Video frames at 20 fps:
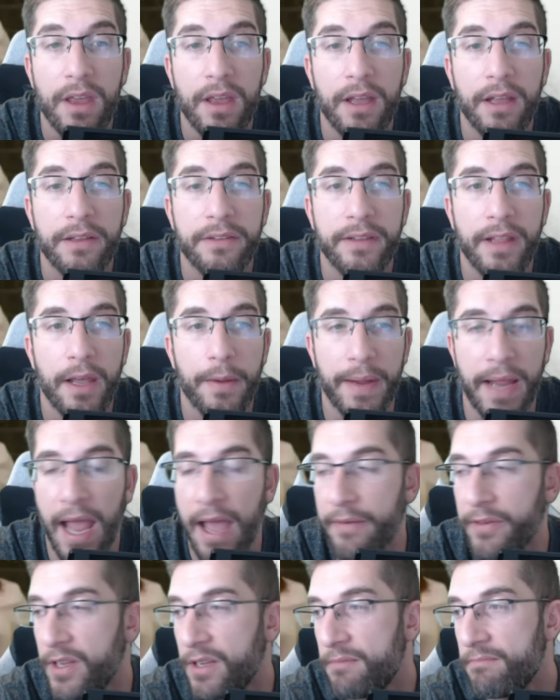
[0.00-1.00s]
So there we
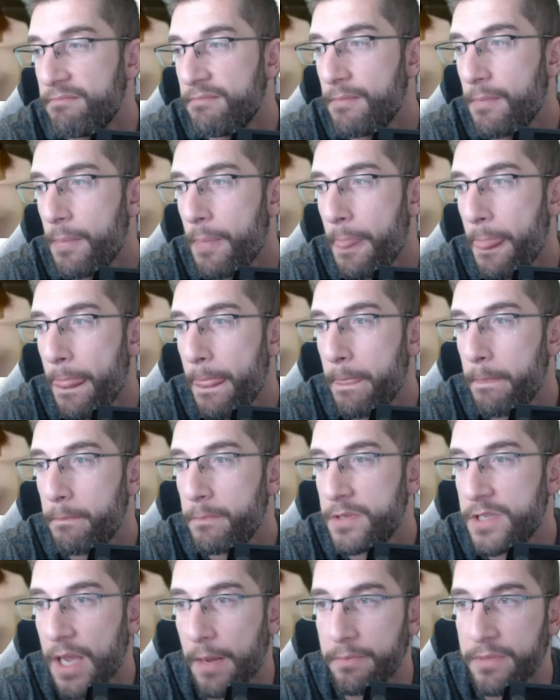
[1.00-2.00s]
have it.
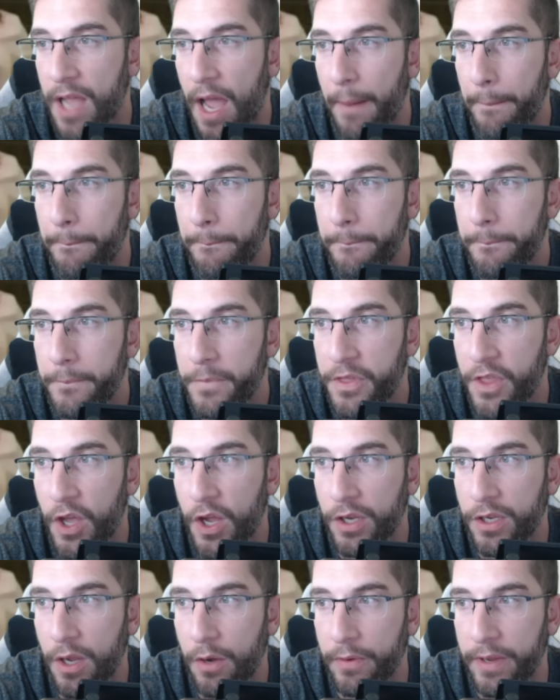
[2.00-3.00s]
Summed up.
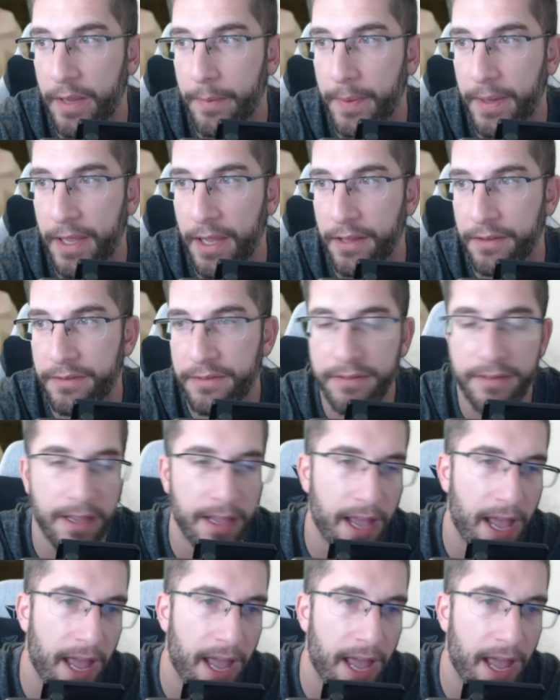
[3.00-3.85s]
3rd Goalkeeper Kits.